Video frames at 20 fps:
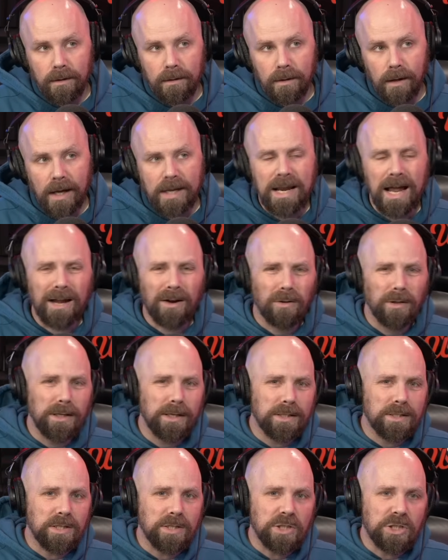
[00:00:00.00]
And not only
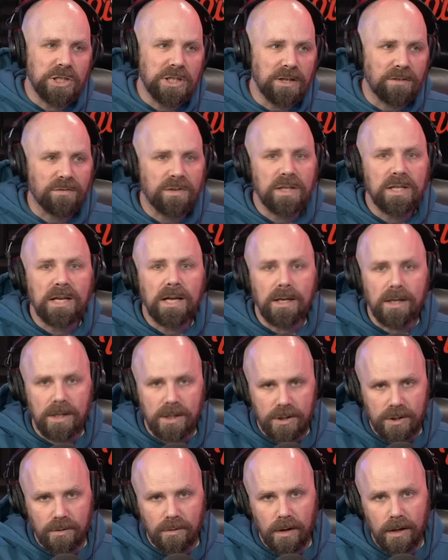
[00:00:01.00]
does it shift the
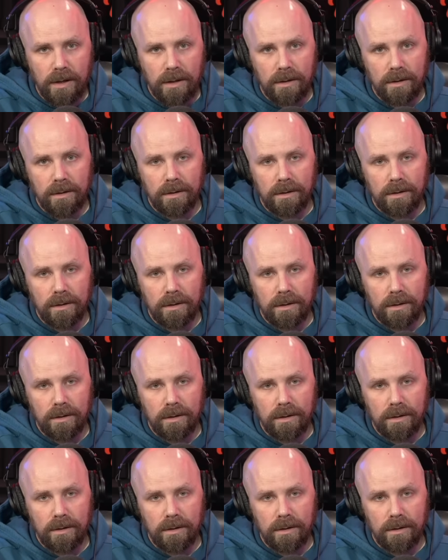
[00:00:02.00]
industry,